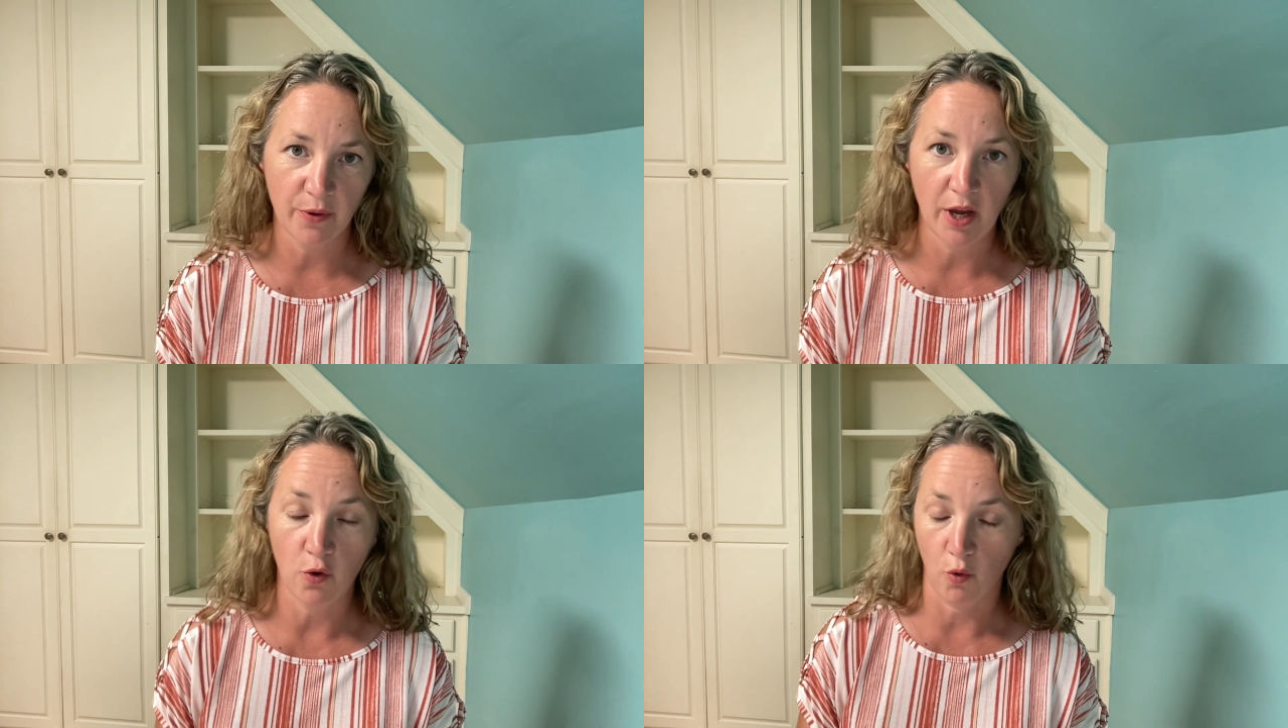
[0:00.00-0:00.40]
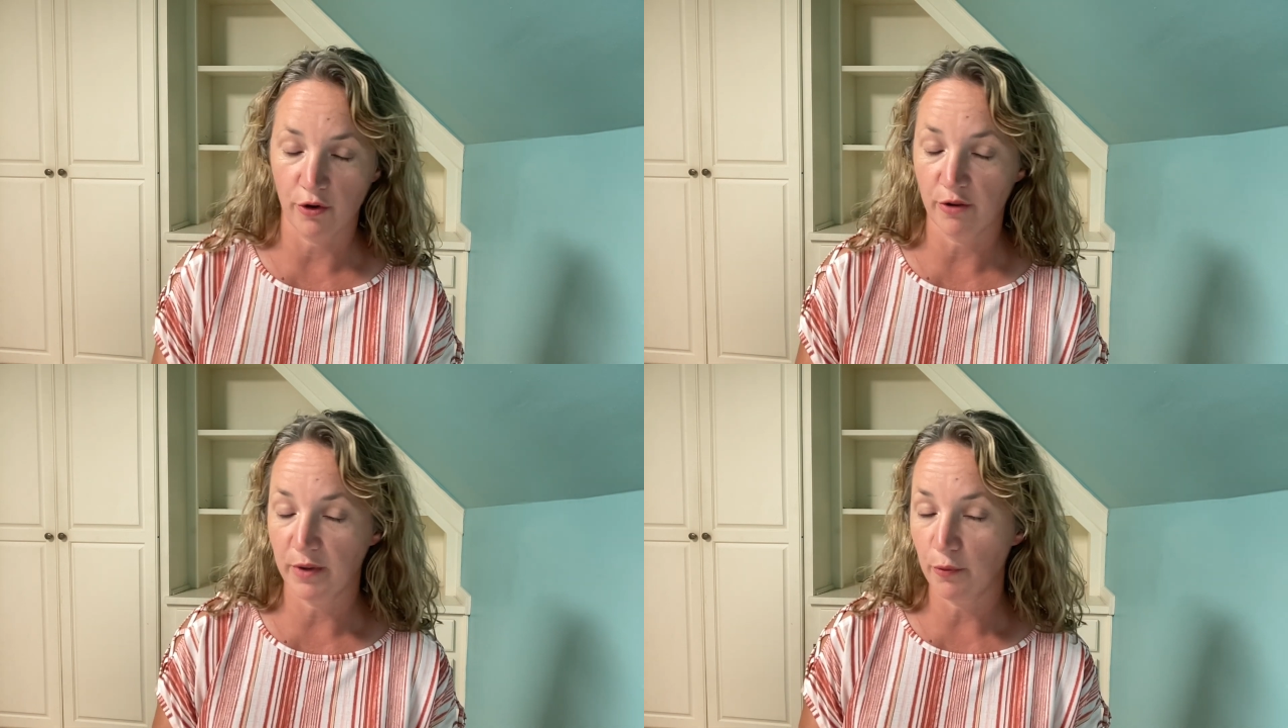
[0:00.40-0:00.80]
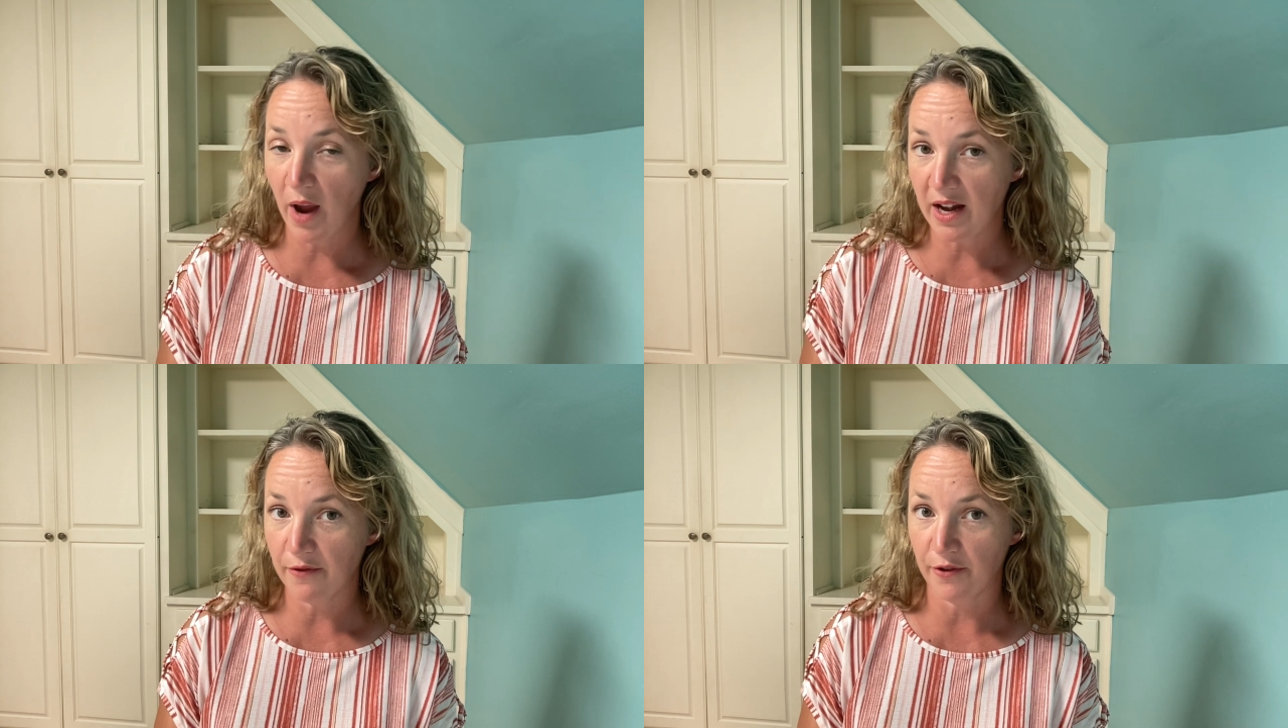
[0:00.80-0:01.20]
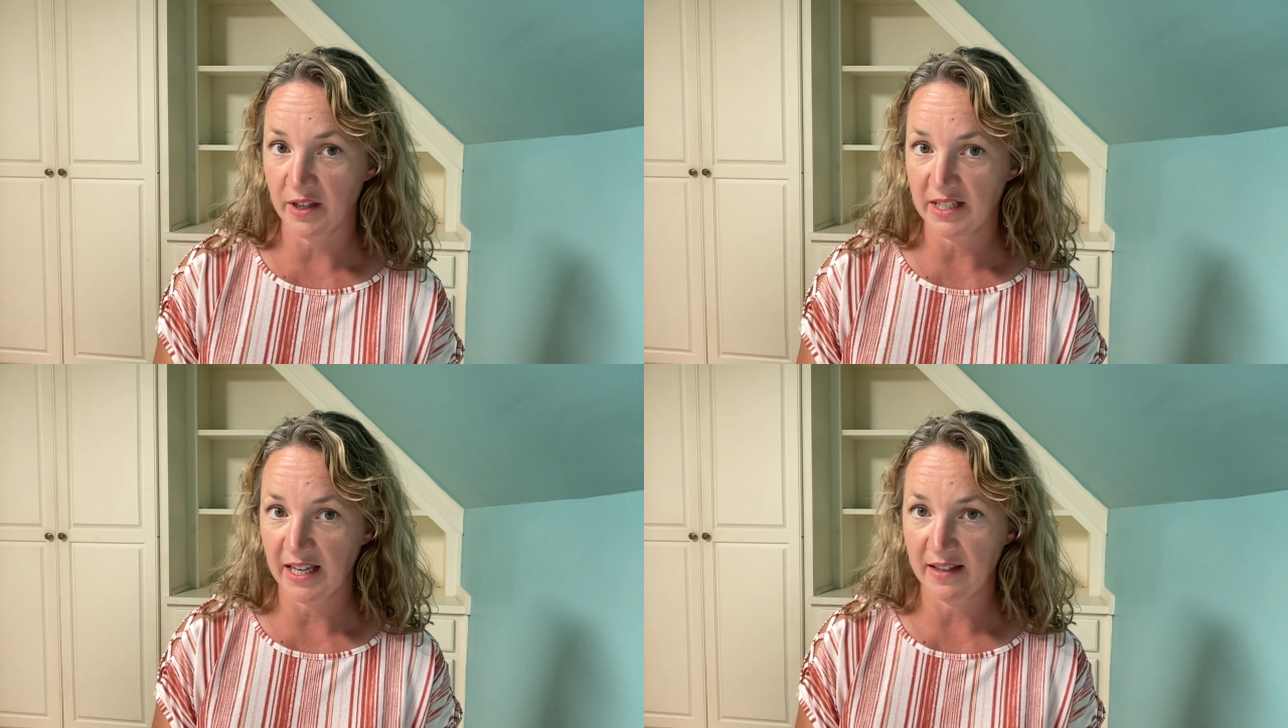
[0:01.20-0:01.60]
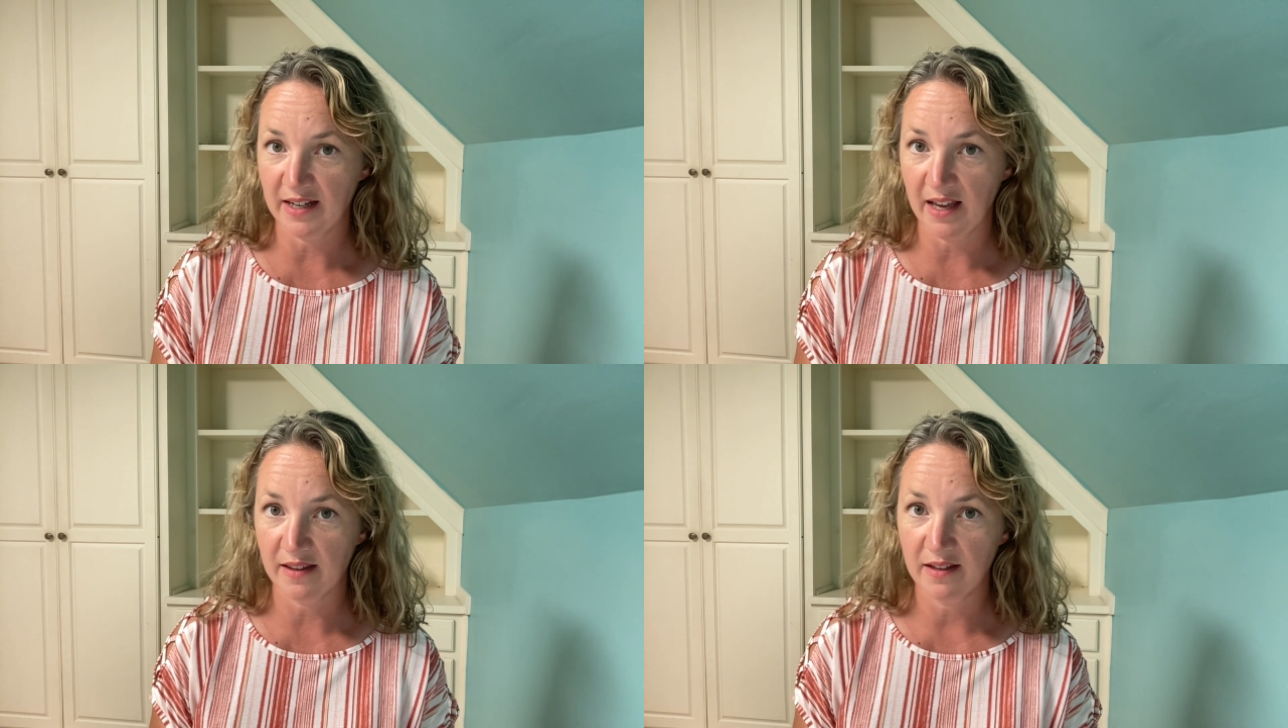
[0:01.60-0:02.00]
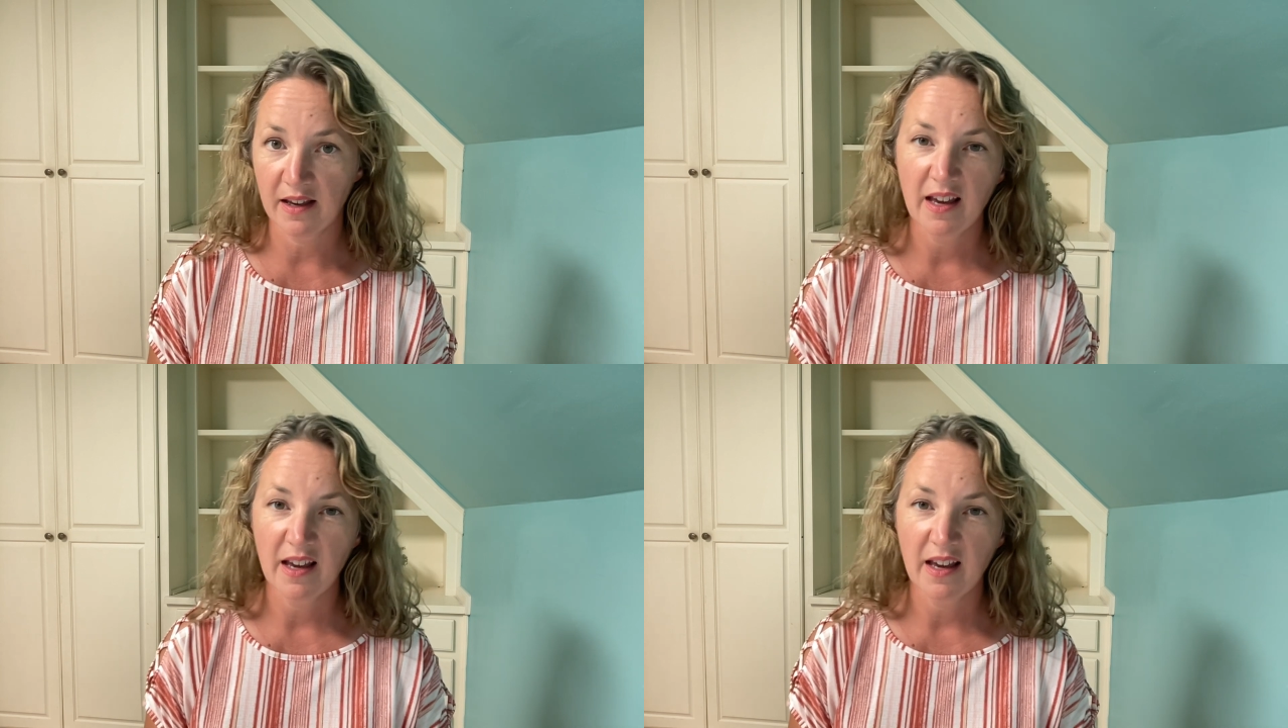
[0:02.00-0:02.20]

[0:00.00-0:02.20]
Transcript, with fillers: in order to be ready for the TEAS test.